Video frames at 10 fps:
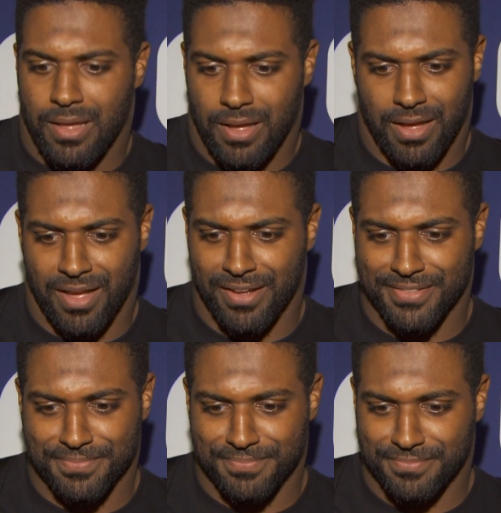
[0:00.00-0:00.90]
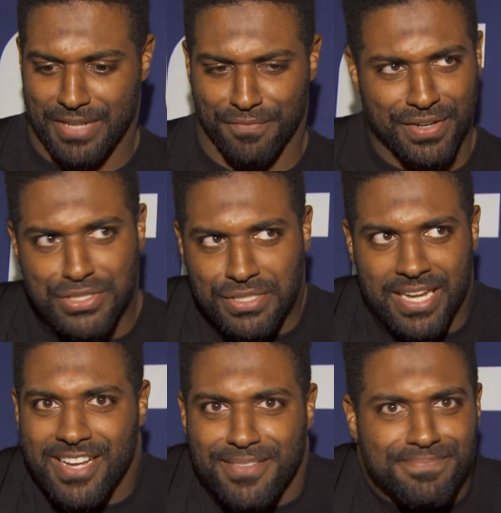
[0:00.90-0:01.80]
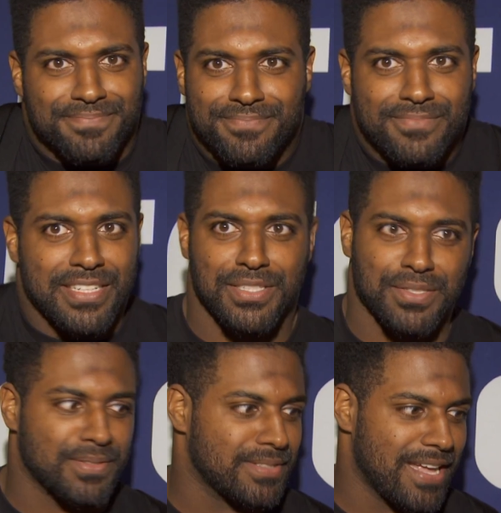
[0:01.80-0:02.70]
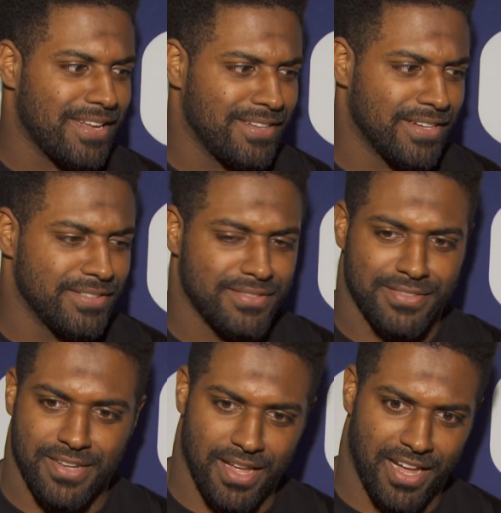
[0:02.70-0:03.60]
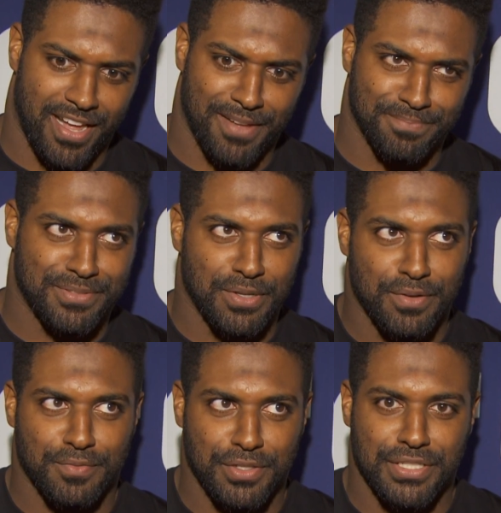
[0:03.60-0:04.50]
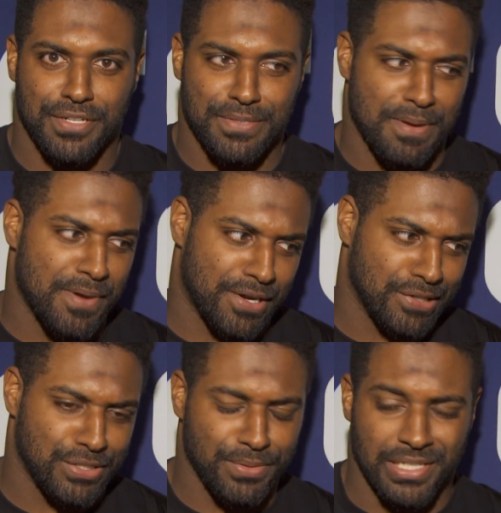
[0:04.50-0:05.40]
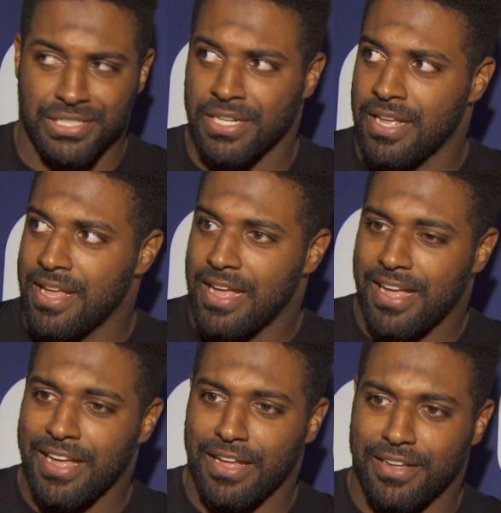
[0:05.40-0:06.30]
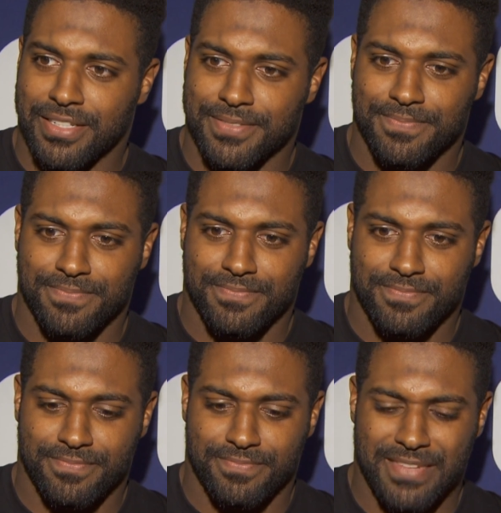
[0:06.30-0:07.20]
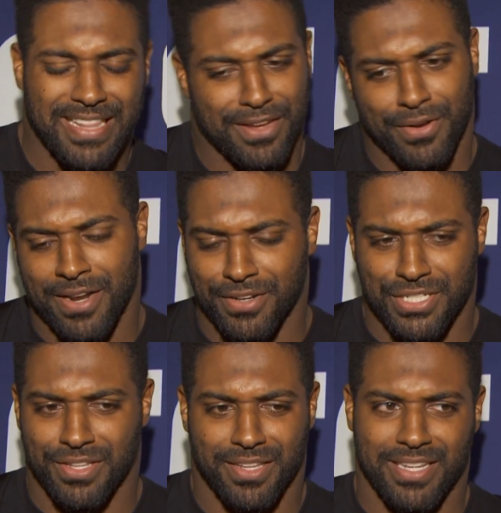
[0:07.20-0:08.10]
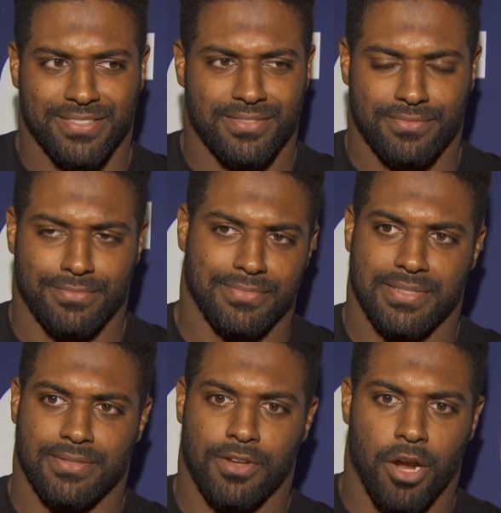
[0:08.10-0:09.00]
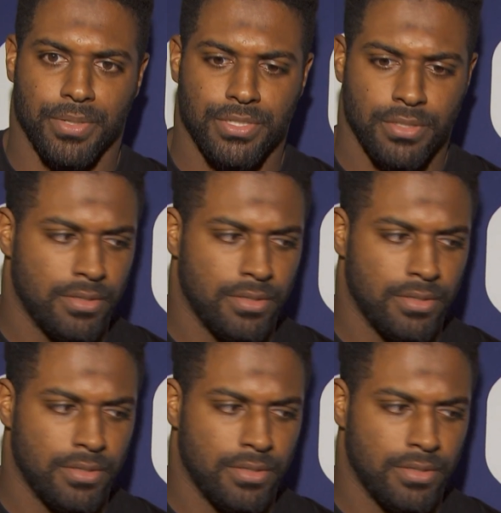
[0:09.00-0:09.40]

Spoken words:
Adventure Time is like, you know, I'm sort of real serious about my cartoonage. Not The Ordinary Show, though. That's garbage.